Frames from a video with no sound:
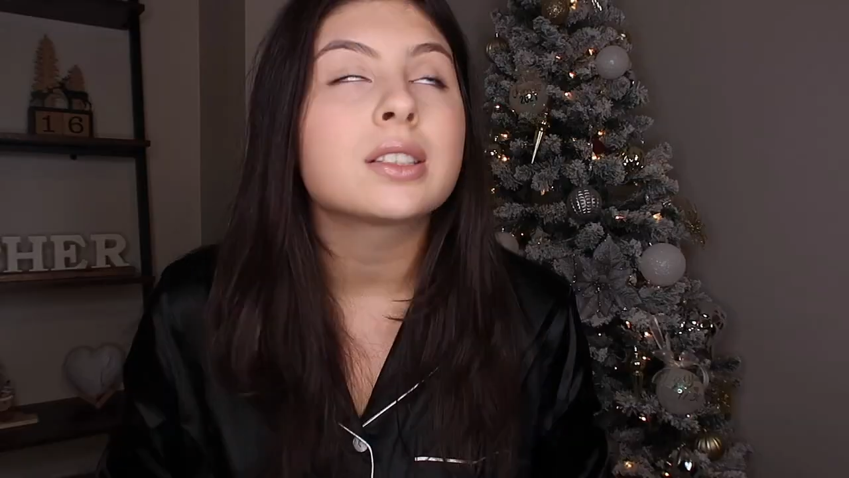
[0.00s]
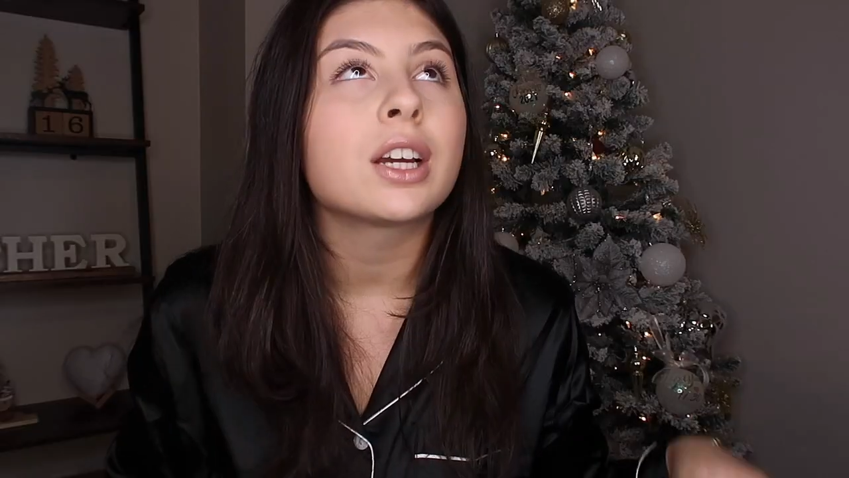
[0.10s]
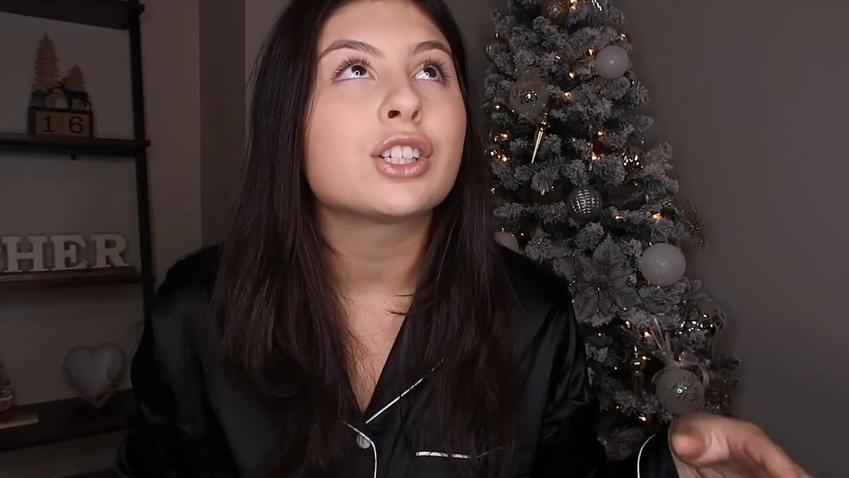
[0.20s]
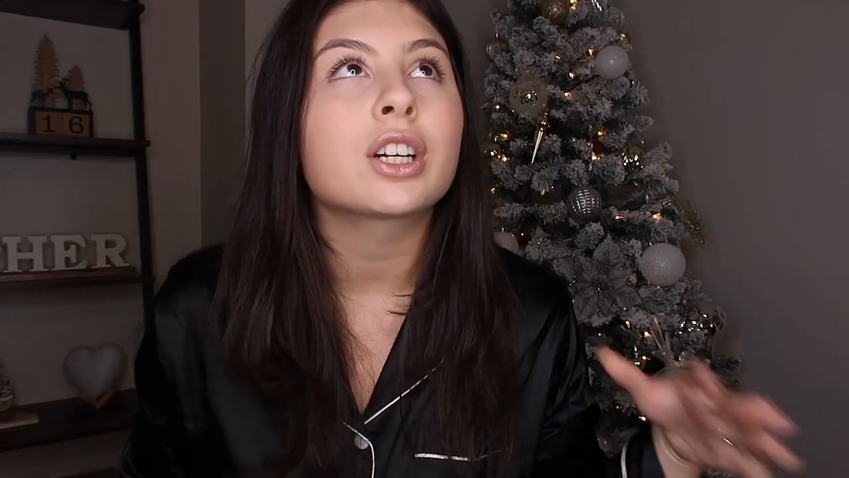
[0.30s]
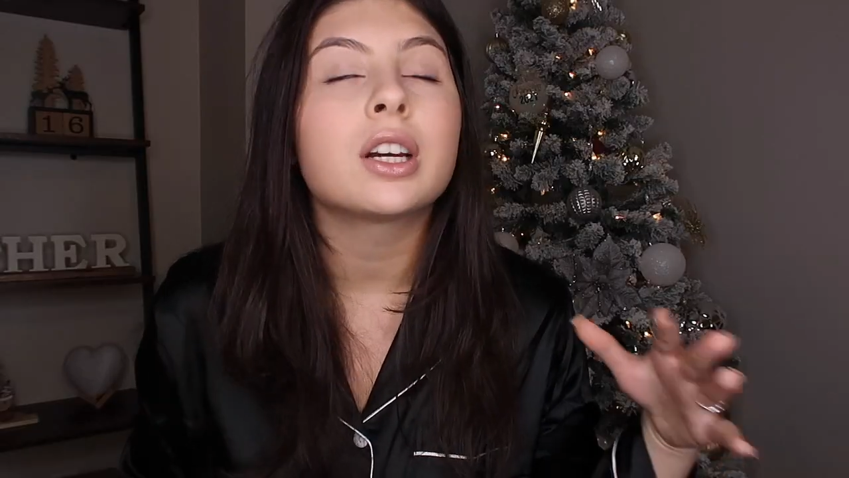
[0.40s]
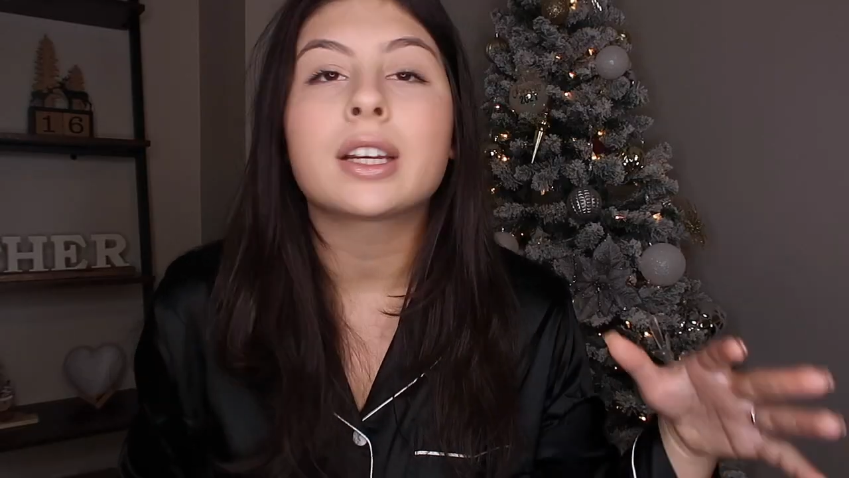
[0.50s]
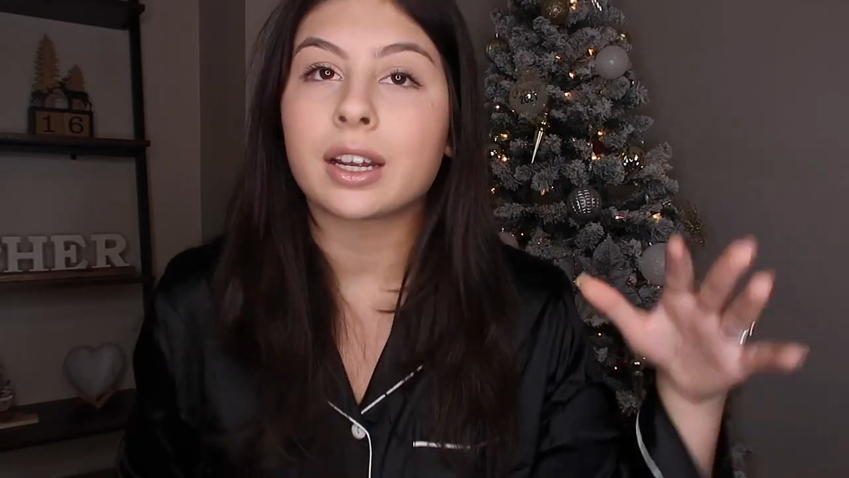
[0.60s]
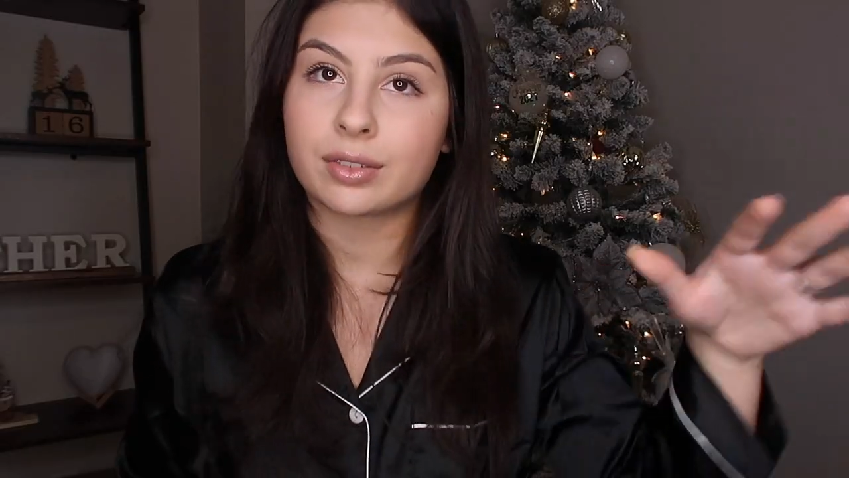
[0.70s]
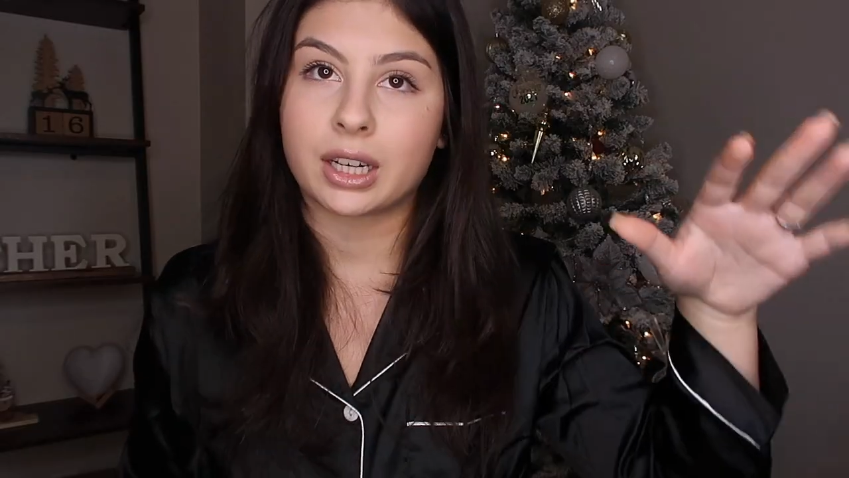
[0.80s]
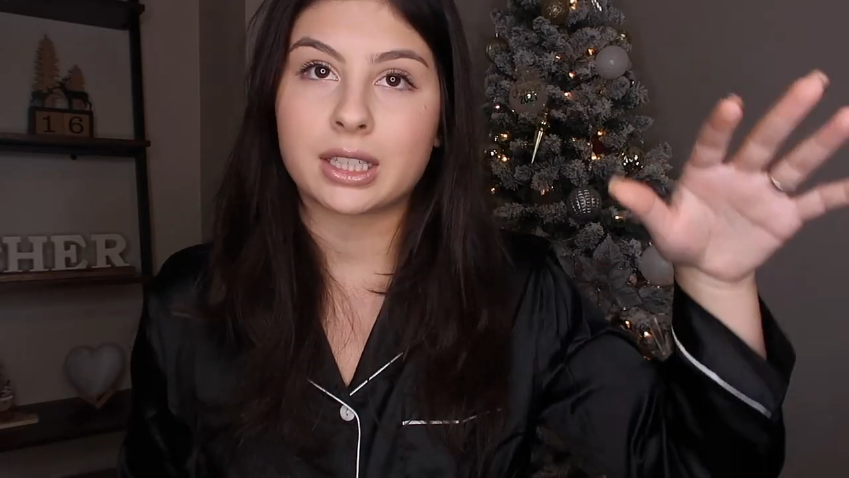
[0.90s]
such a good
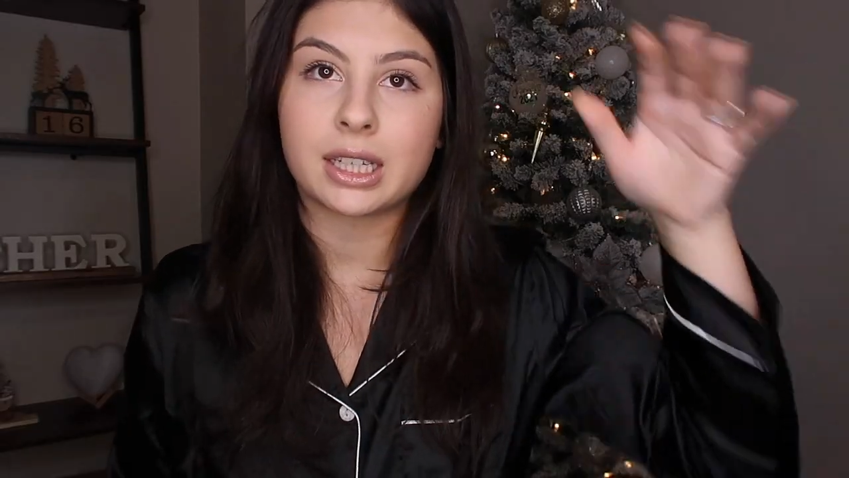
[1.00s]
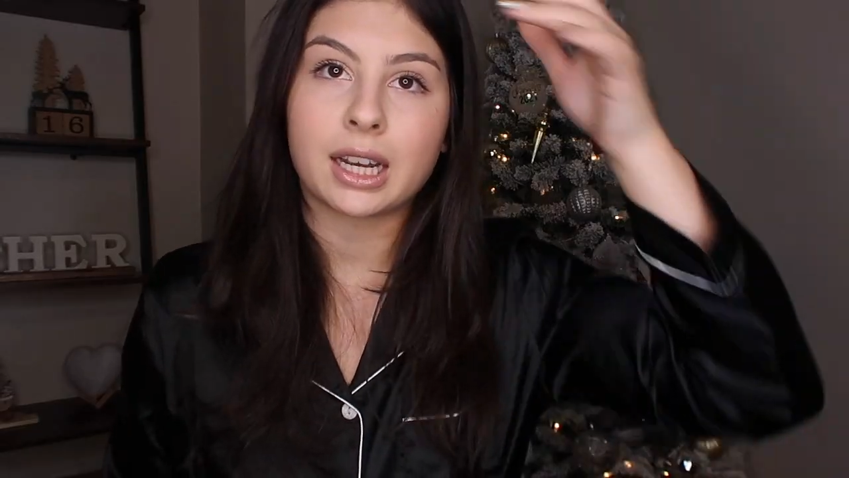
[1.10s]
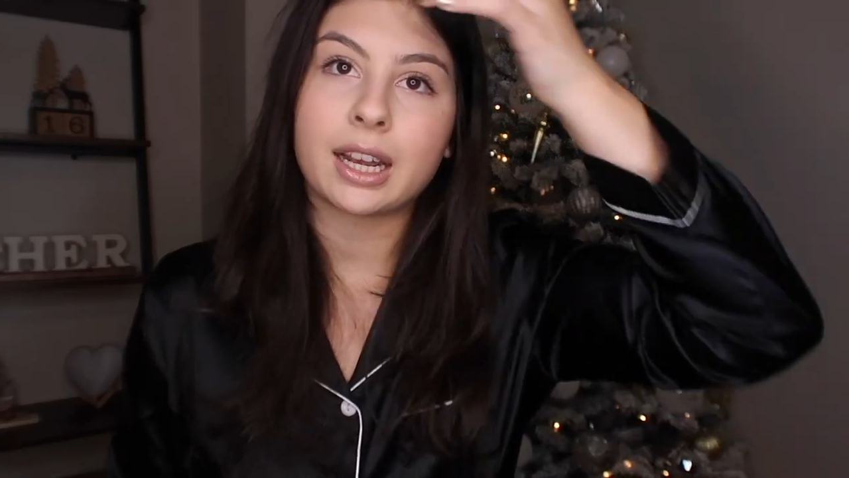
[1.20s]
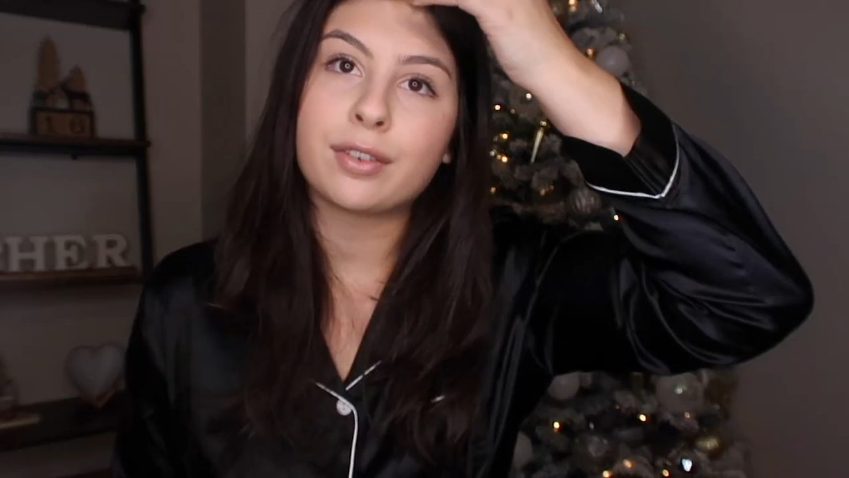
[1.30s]
gift idea